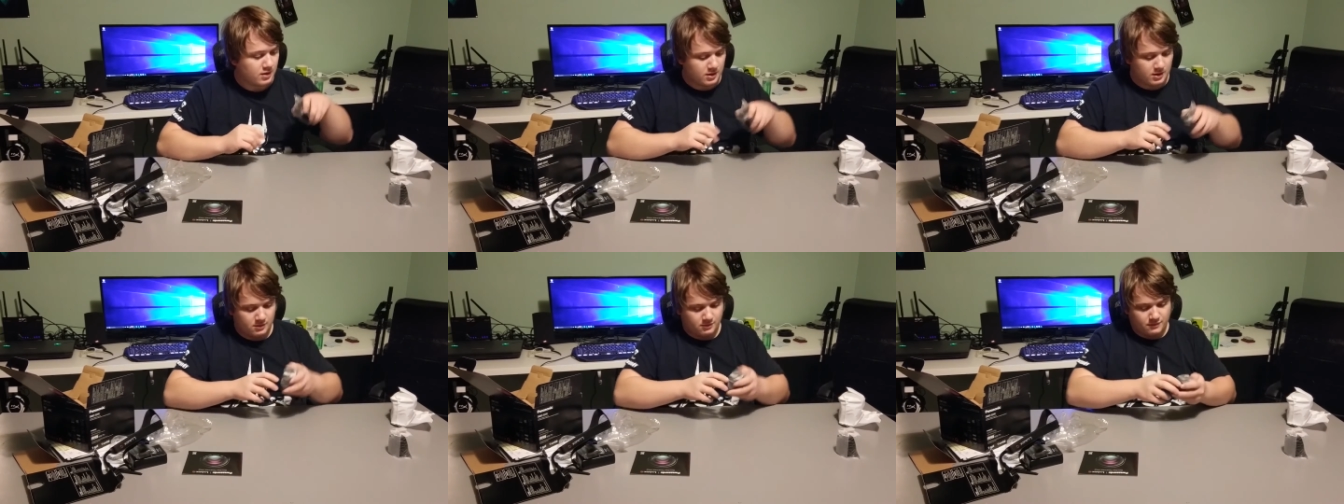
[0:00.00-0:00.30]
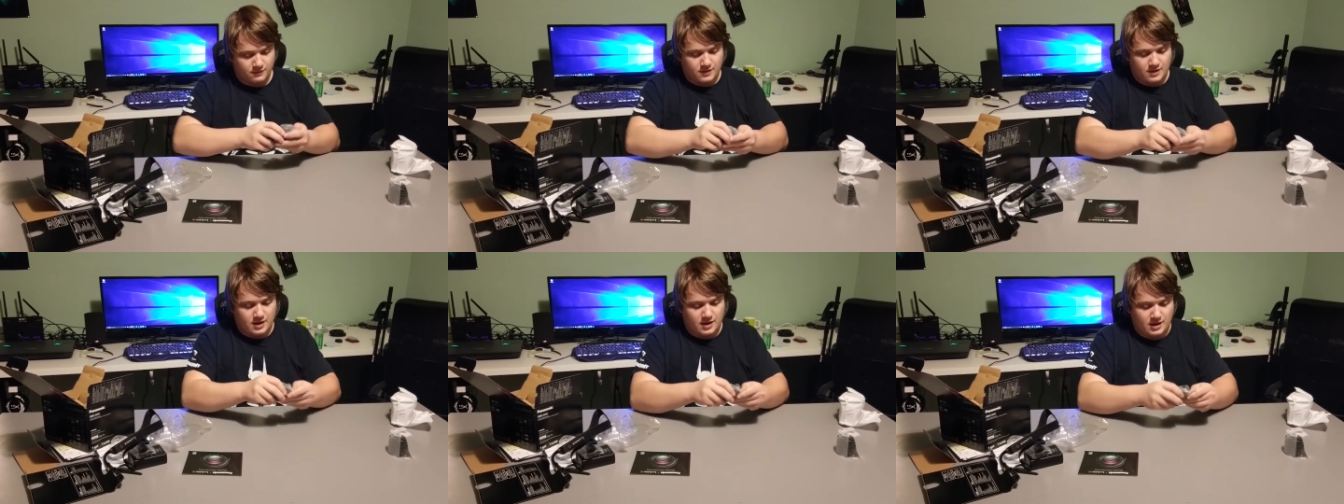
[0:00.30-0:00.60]
Uh,
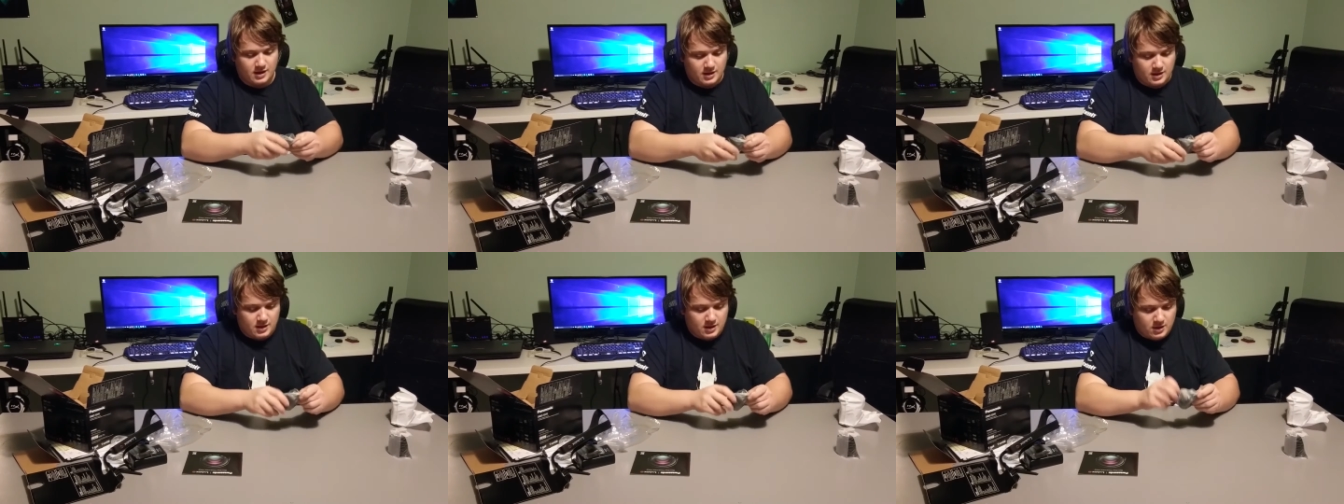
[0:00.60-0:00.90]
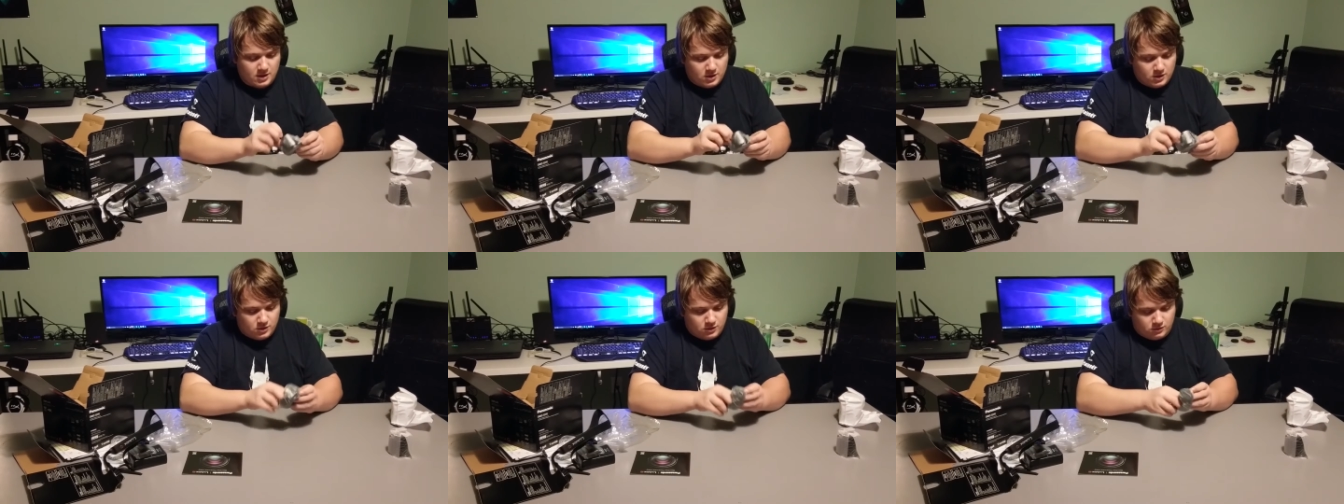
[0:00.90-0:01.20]
we've got
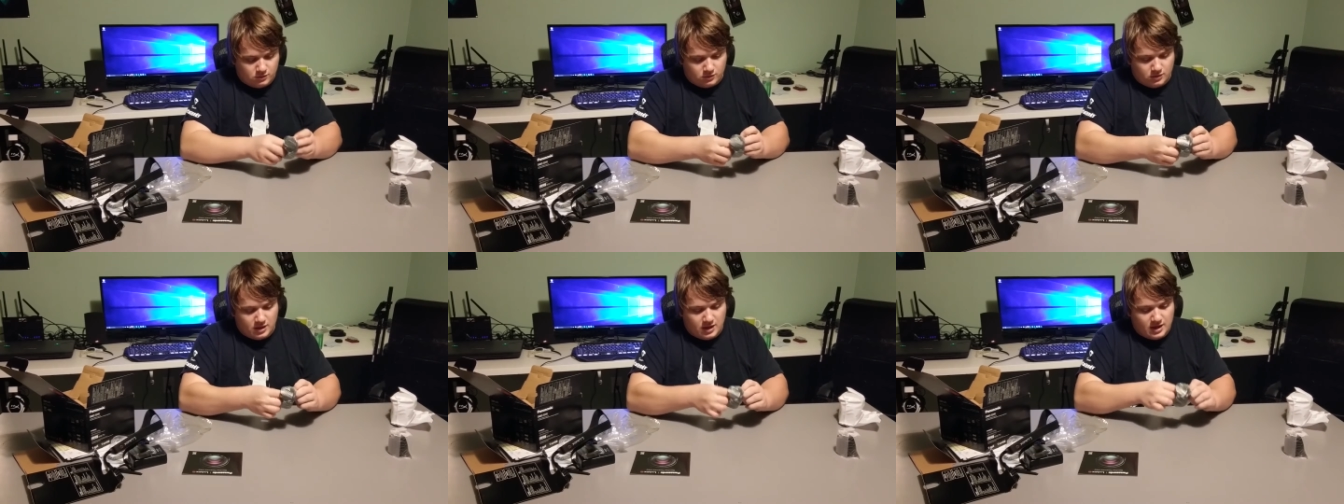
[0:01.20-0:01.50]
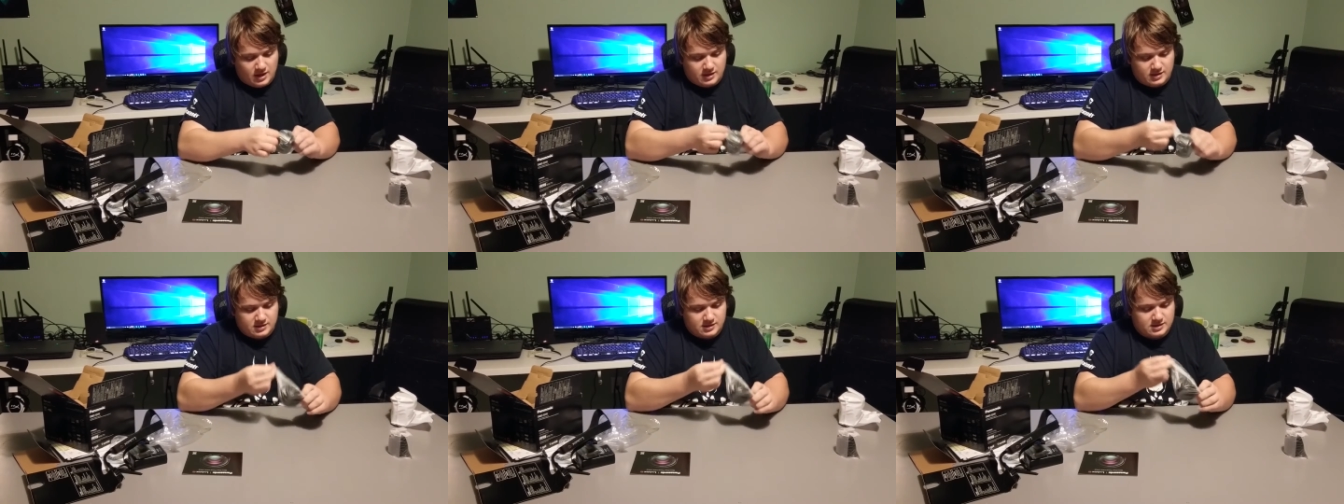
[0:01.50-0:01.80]
your
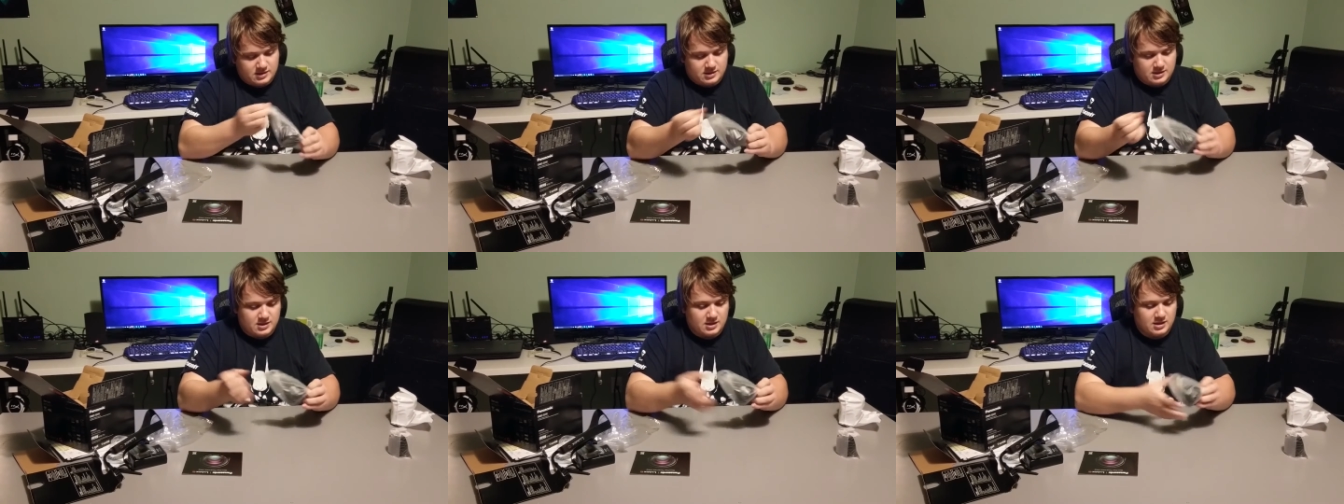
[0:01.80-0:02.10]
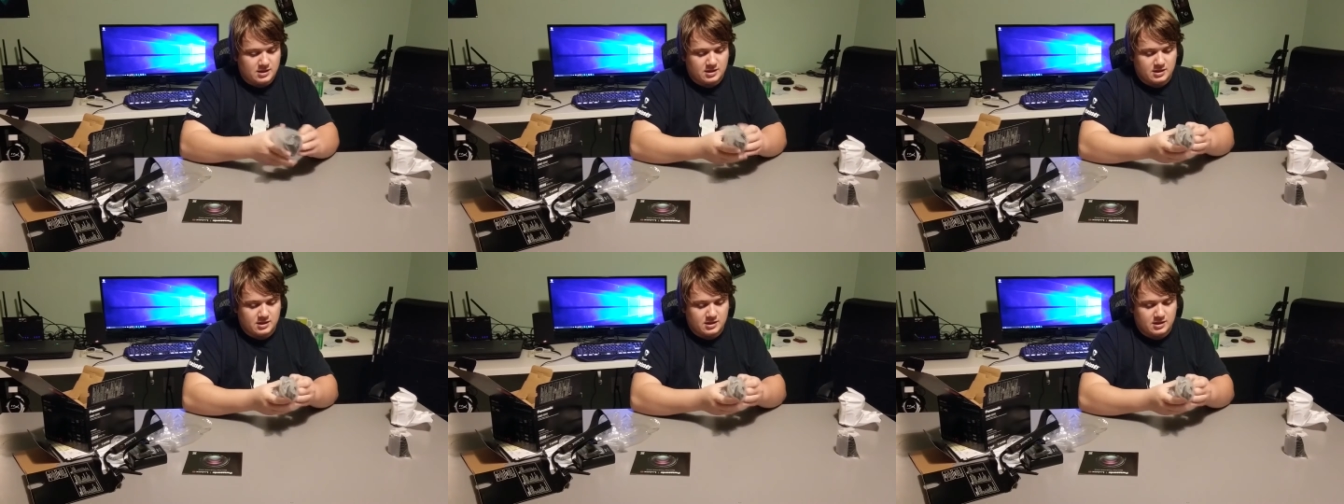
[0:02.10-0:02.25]
lens